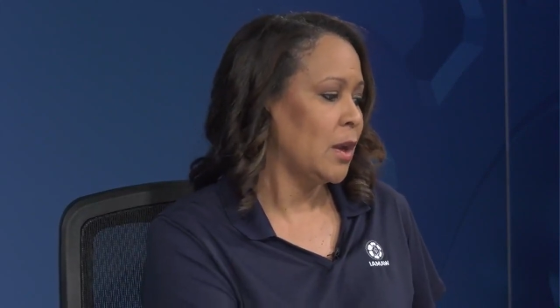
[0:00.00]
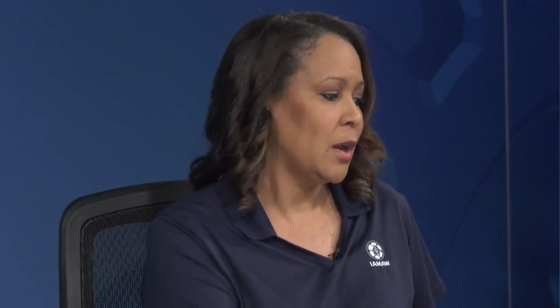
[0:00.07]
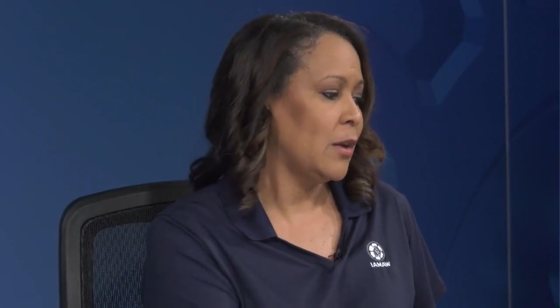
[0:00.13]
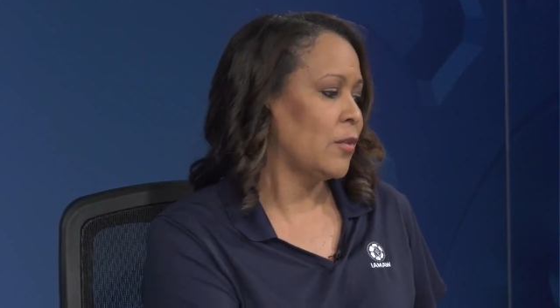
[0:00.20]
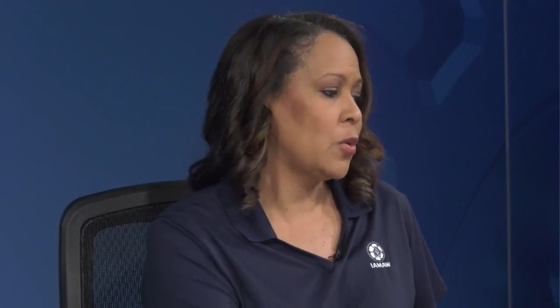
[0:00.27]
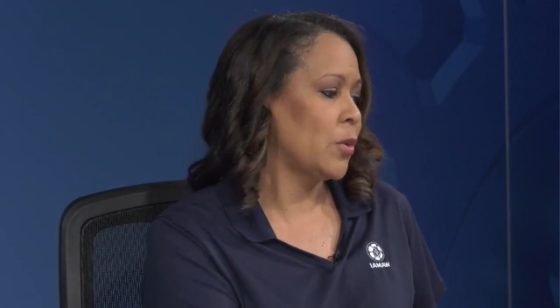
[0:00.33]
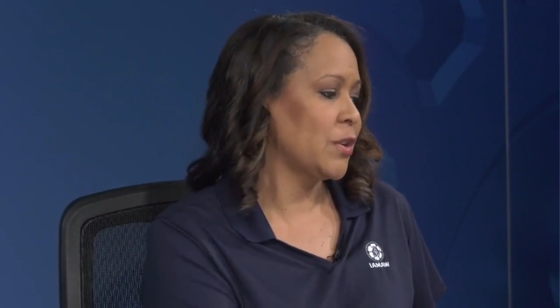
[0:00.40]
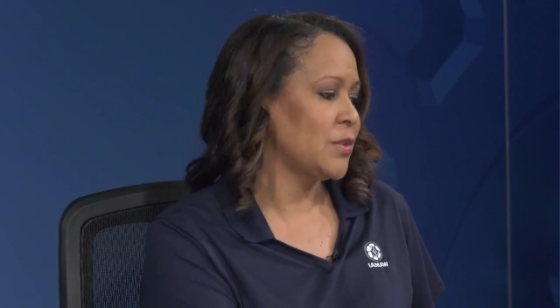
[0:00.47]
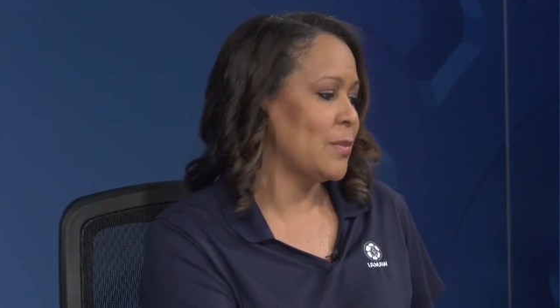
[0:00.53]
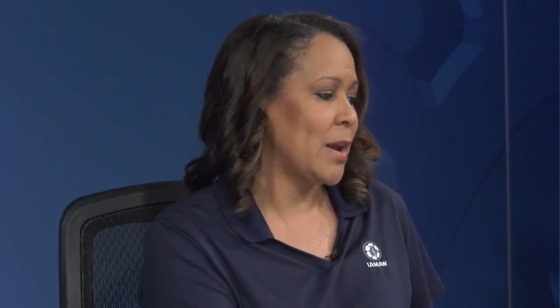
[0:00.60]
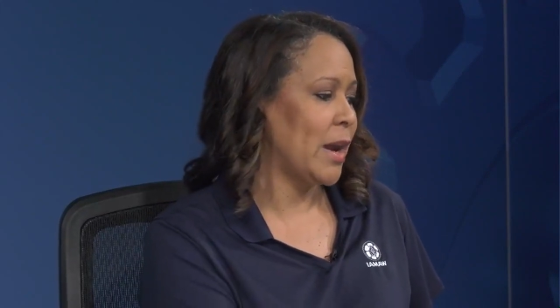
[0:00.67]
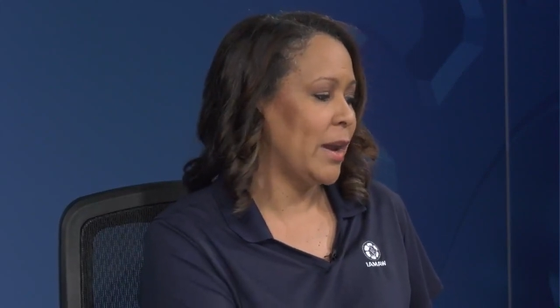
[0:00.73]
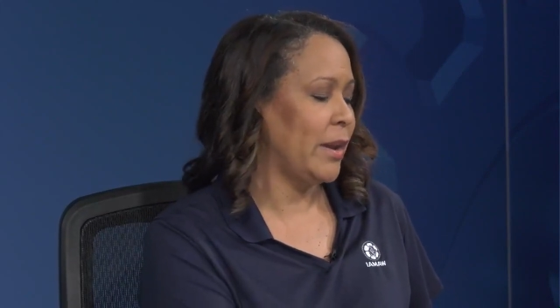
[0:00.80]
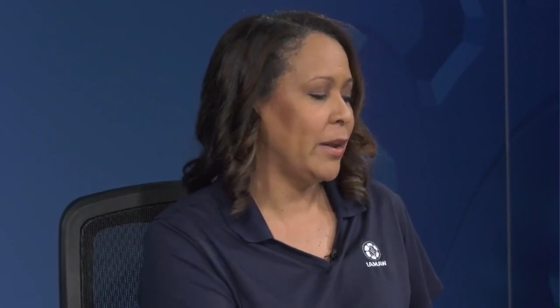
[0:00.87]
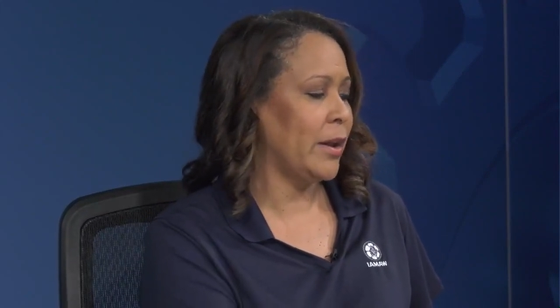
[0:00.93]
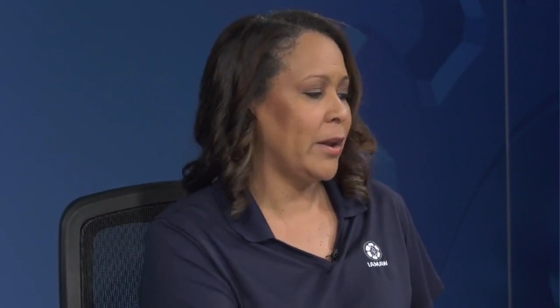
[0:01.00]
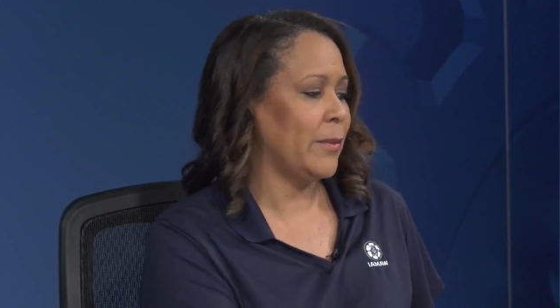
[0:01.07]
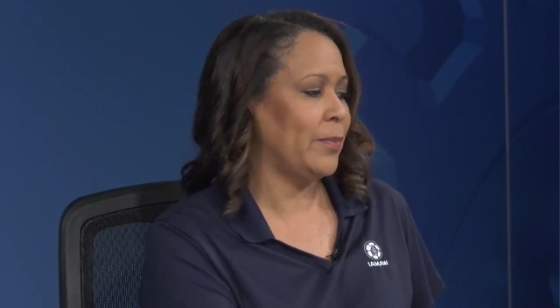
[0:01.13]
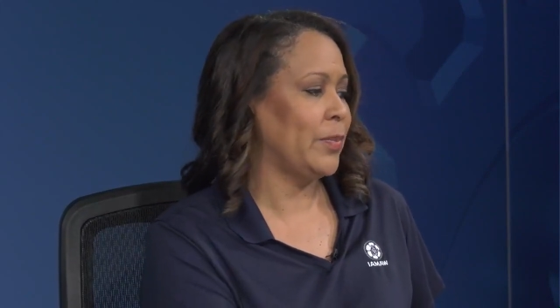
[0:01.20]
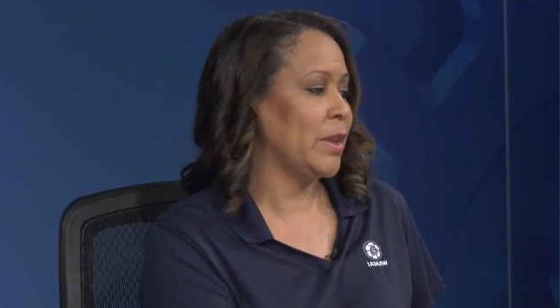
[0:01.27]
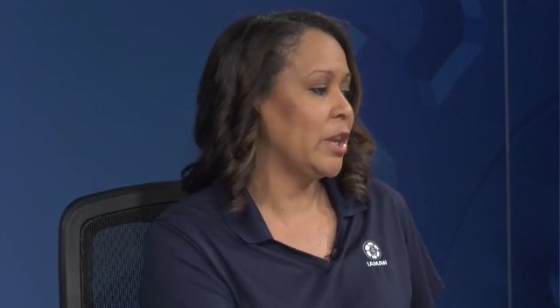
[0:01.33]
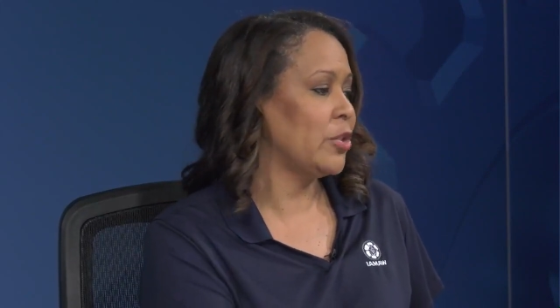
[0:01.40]
Of course, my
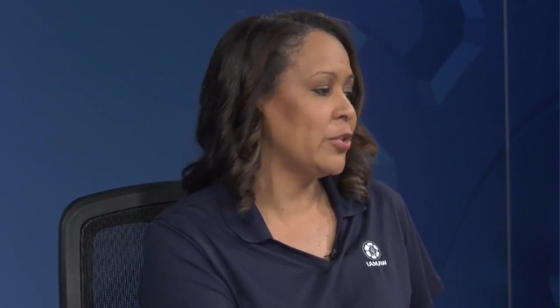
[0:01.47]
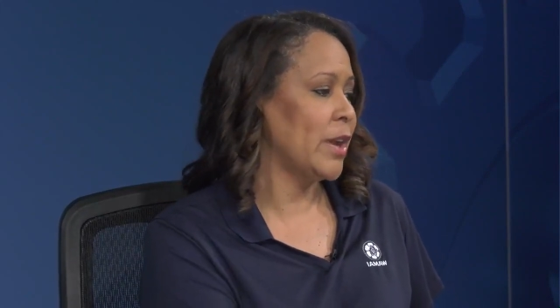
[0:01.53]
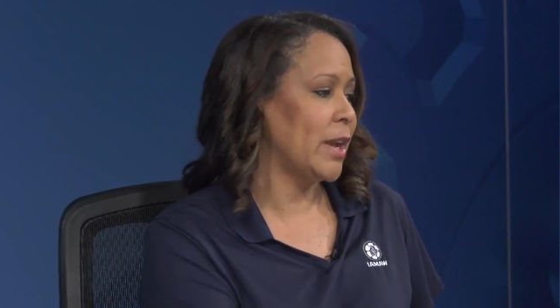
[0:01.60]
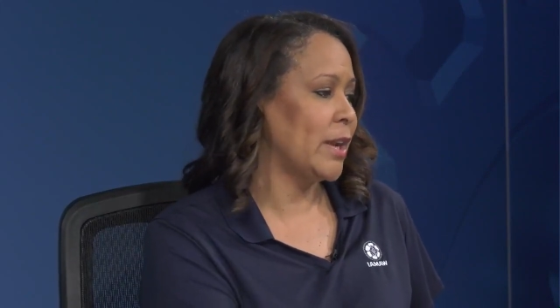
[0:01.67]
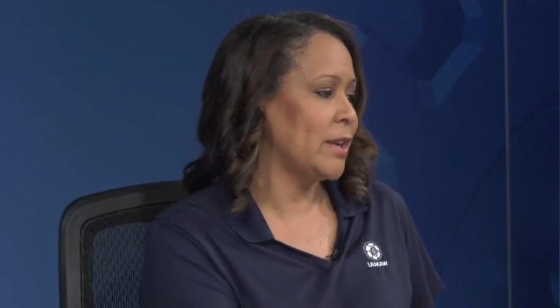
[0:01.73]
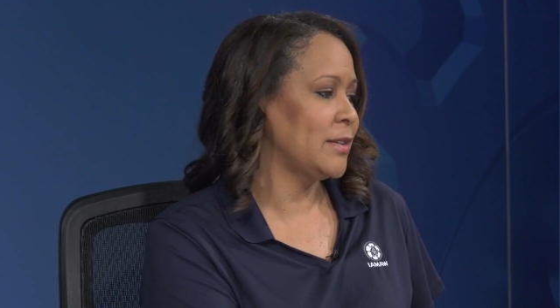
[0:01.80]
internet